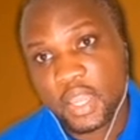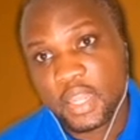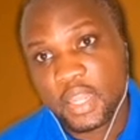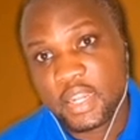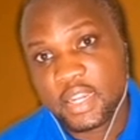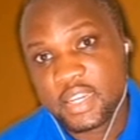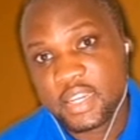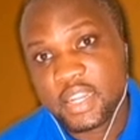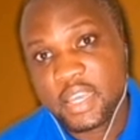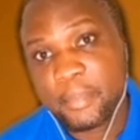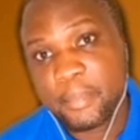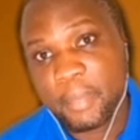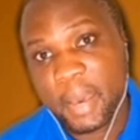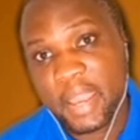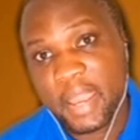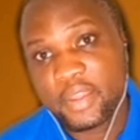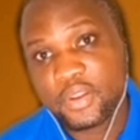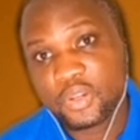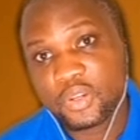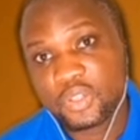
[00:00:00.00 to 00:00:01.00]
D
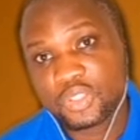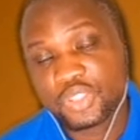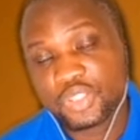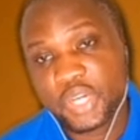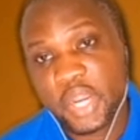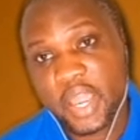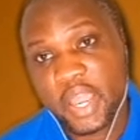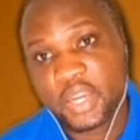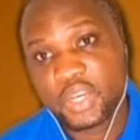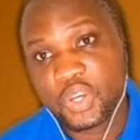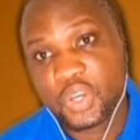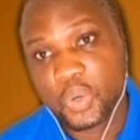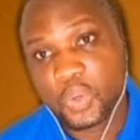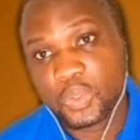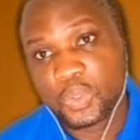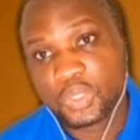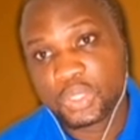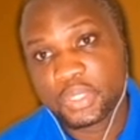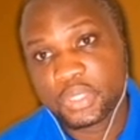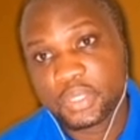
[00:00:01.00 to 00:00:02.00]
minor triad
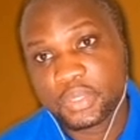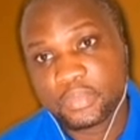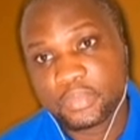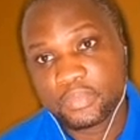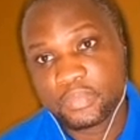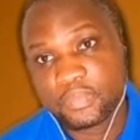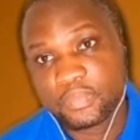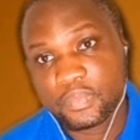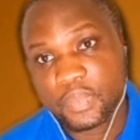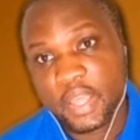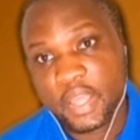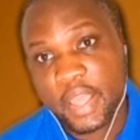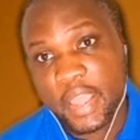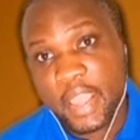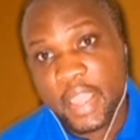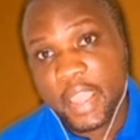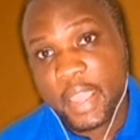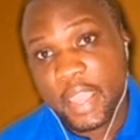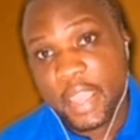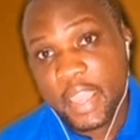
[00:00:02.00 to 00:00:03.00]
chord,
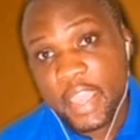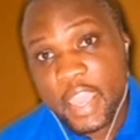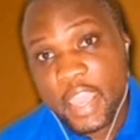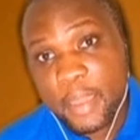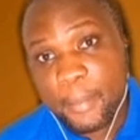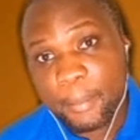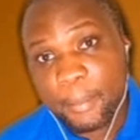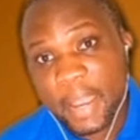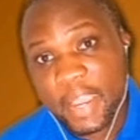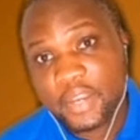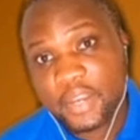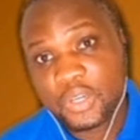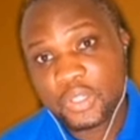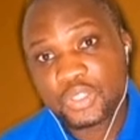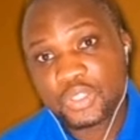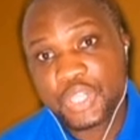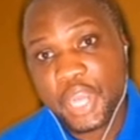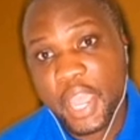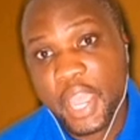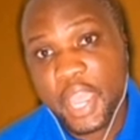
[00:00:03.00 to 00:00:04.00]
E
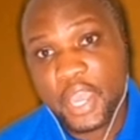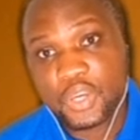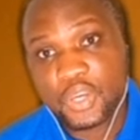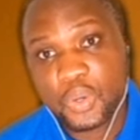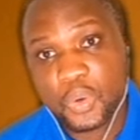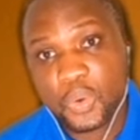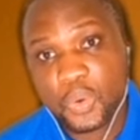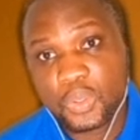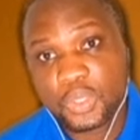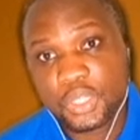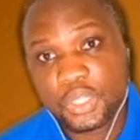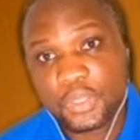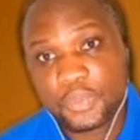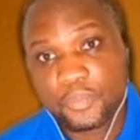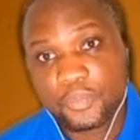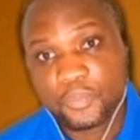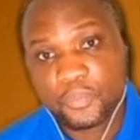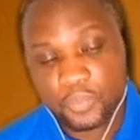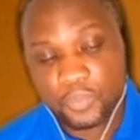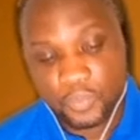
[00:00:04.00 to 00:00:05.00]
minor triad chord,
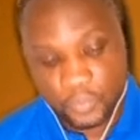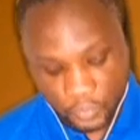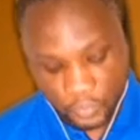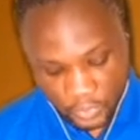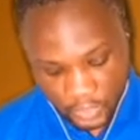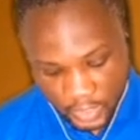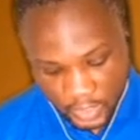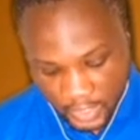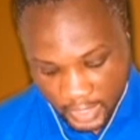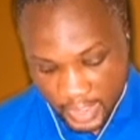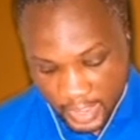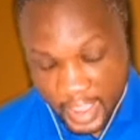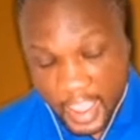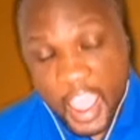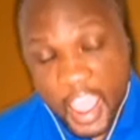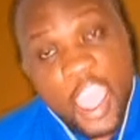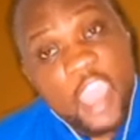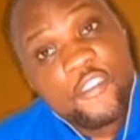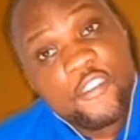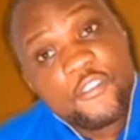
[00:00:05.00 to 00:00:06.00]

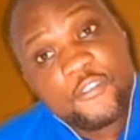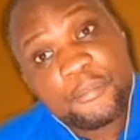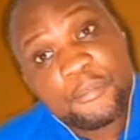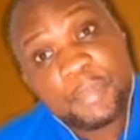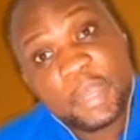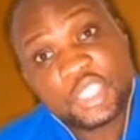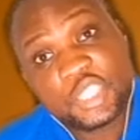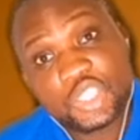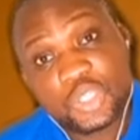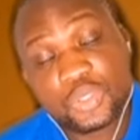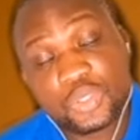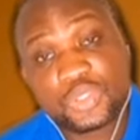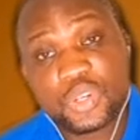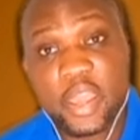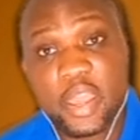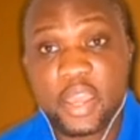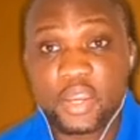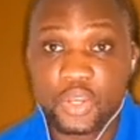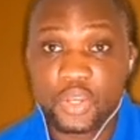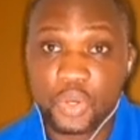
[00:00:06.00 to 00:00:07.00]
F major
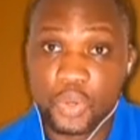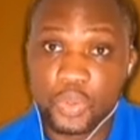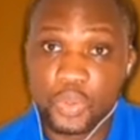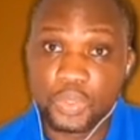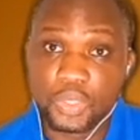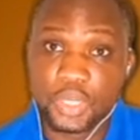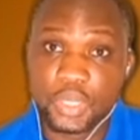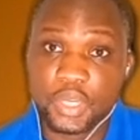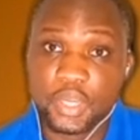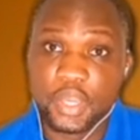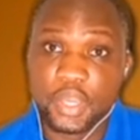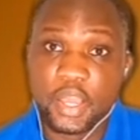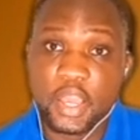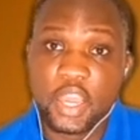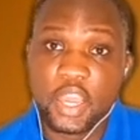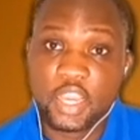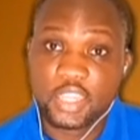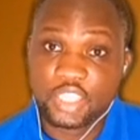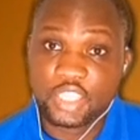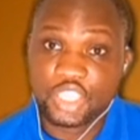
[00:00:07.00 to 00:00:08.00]
triad chord,
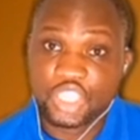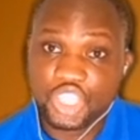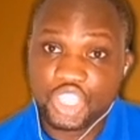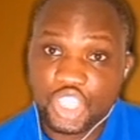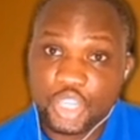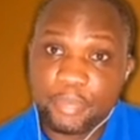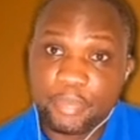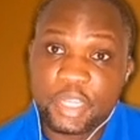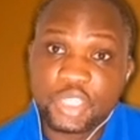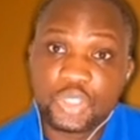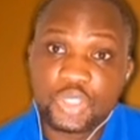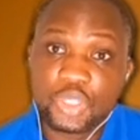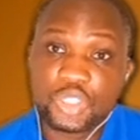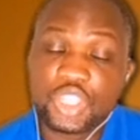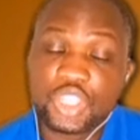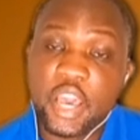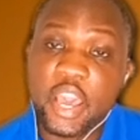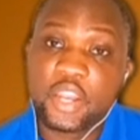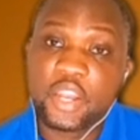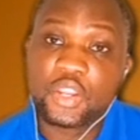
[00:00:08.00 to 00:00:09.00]
G major
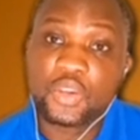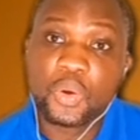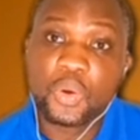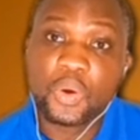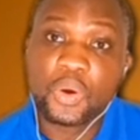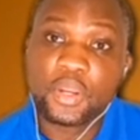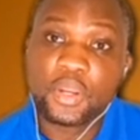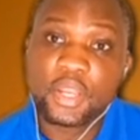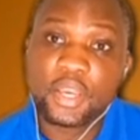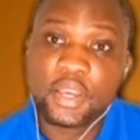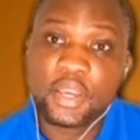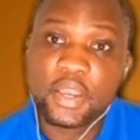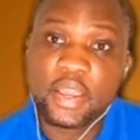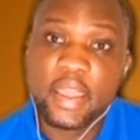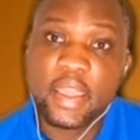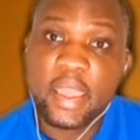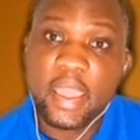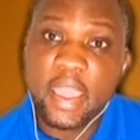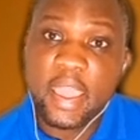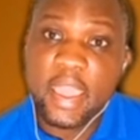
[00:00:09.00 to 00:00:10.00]
triad chord,
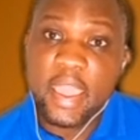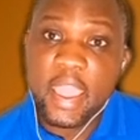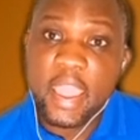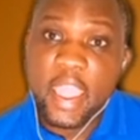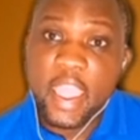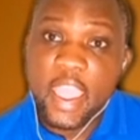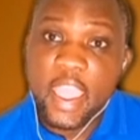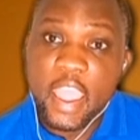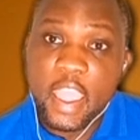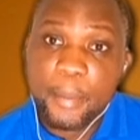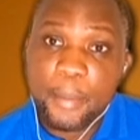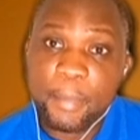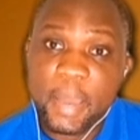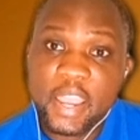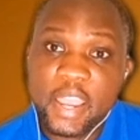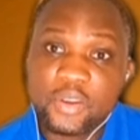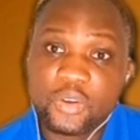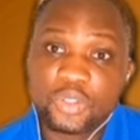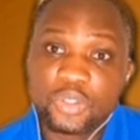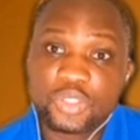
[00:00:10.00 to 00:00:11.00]
A
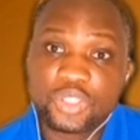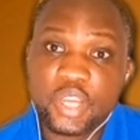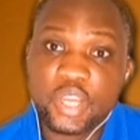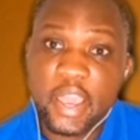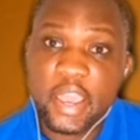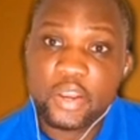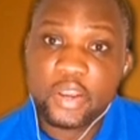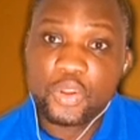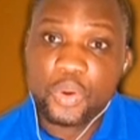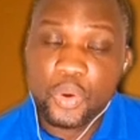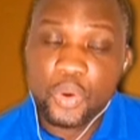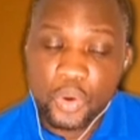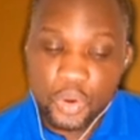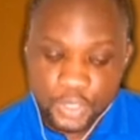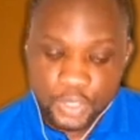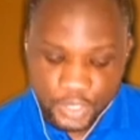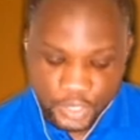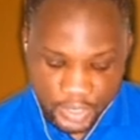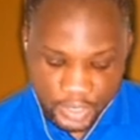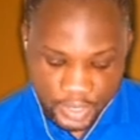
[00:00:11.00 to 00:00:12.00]
minor triad
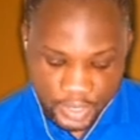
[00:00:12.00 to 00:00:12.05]
chord,